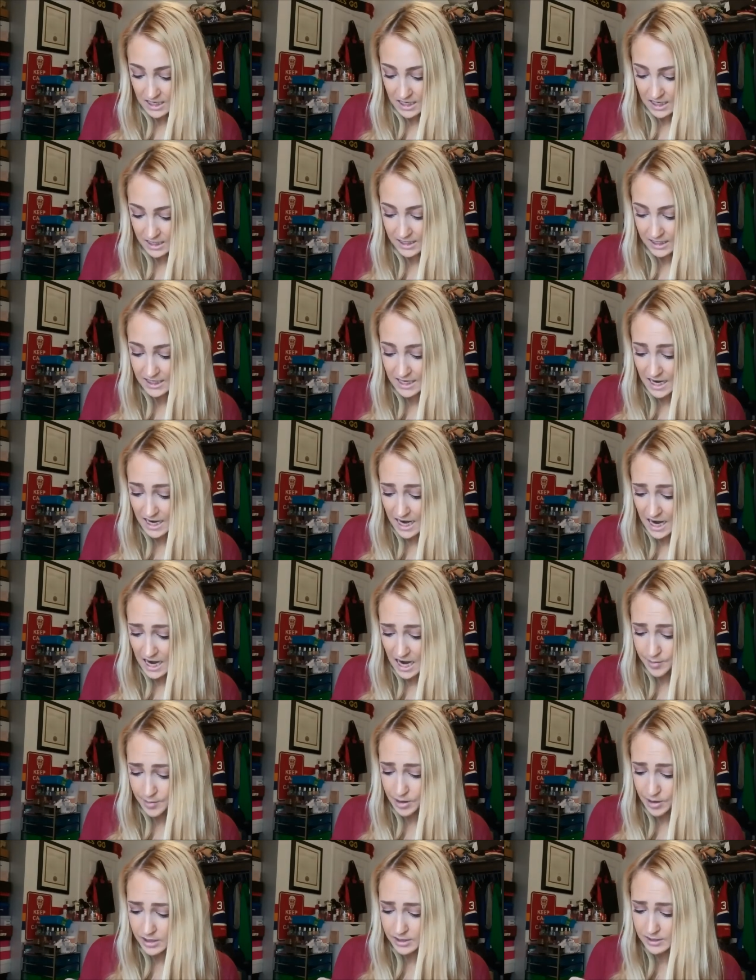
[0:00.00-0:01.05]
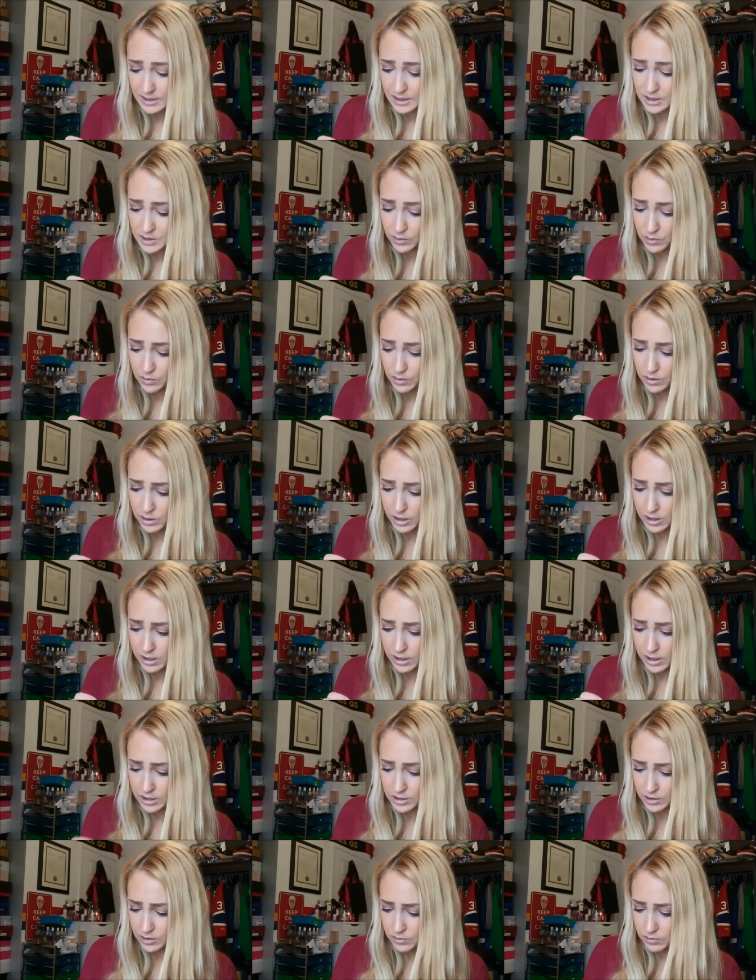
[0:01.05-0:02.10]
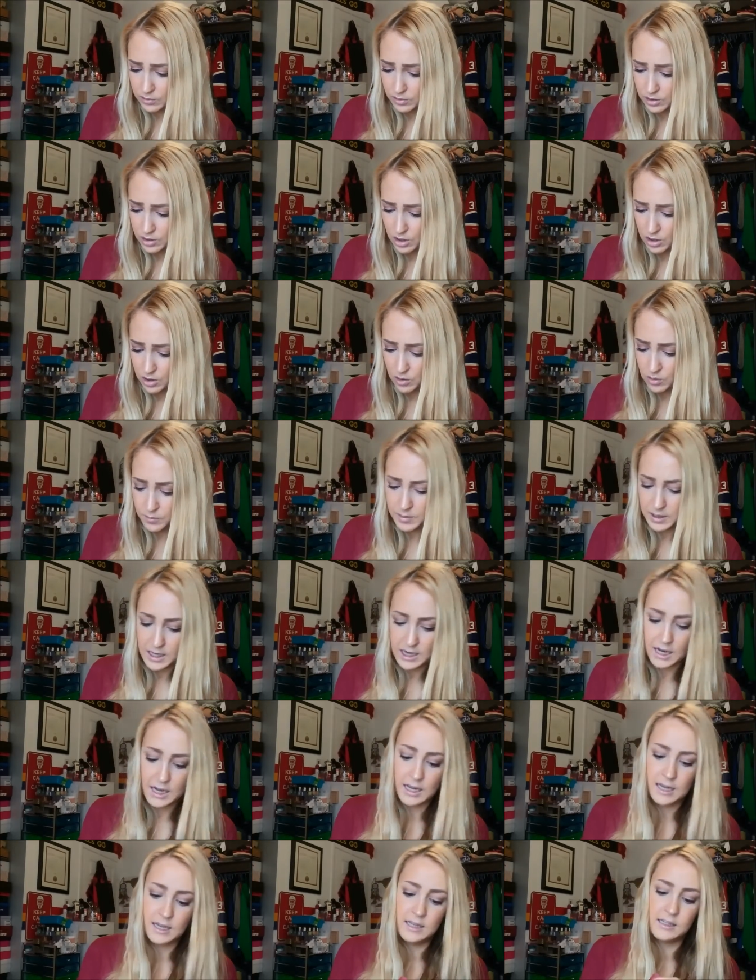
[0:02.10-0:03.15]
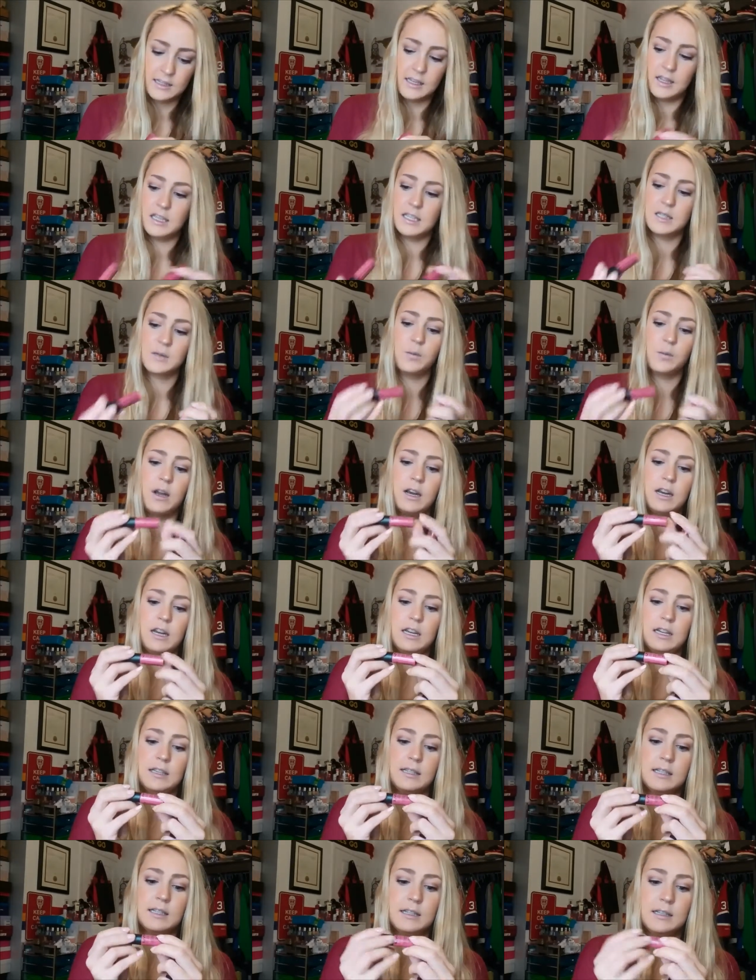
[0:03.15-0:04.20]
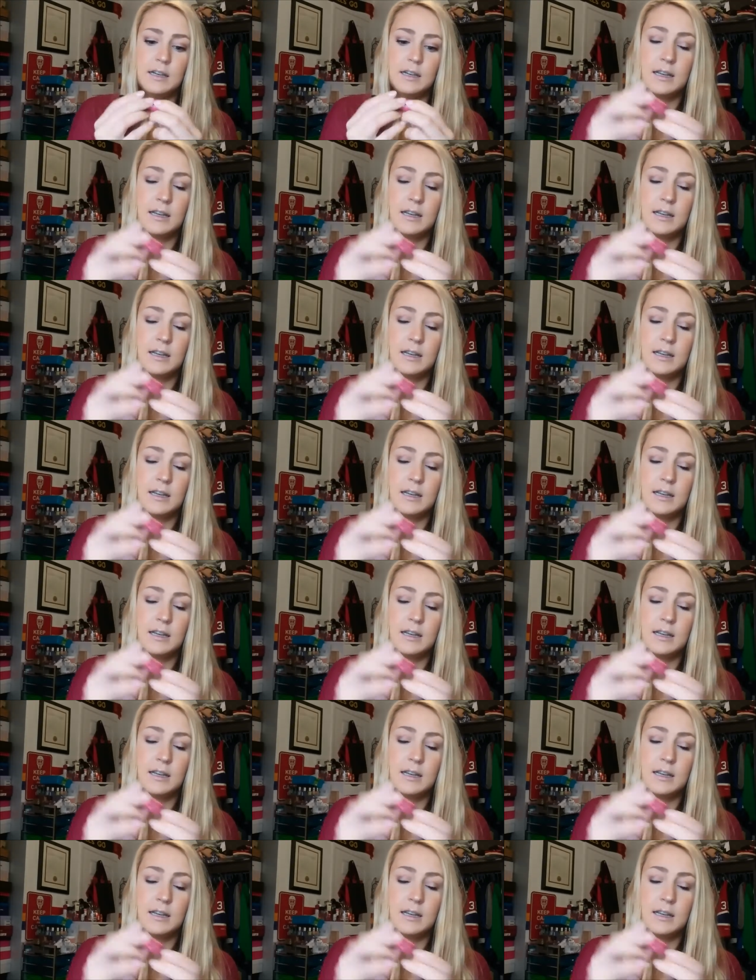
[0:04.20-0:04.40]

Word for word: yeah, I'm honestly torn. I don't know because this one is in